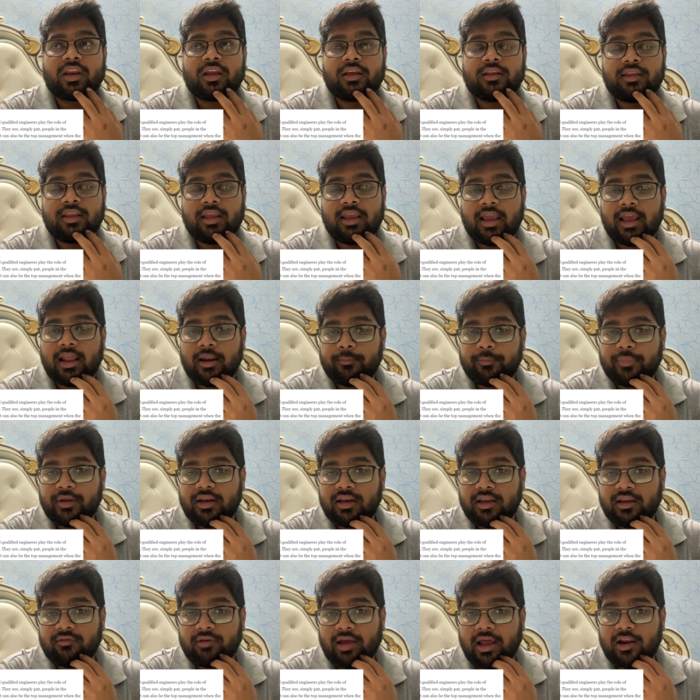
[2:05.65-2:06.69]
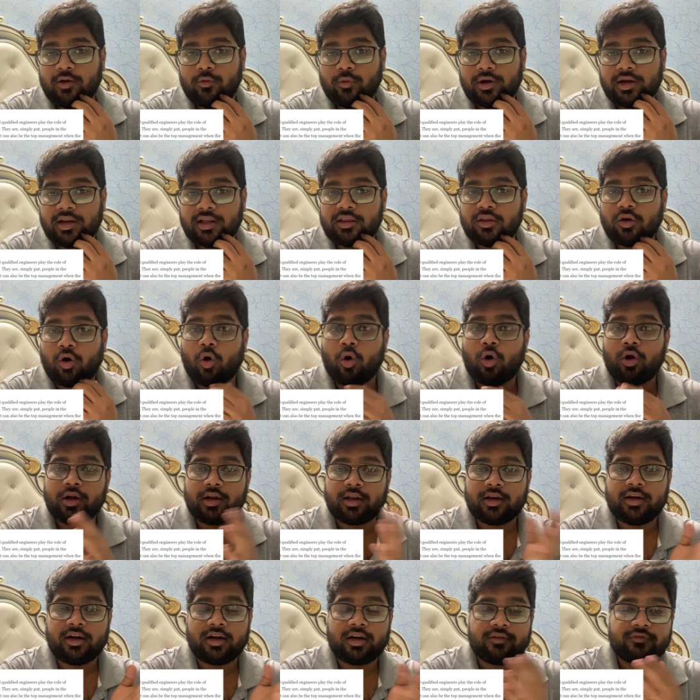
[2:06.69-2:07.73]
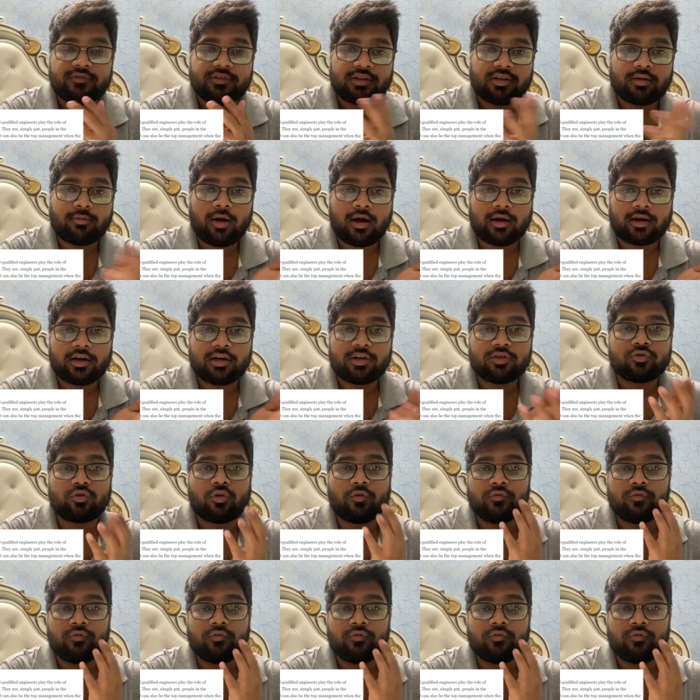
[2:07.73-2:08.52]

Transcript: they help in evaluating the alternatives in the market so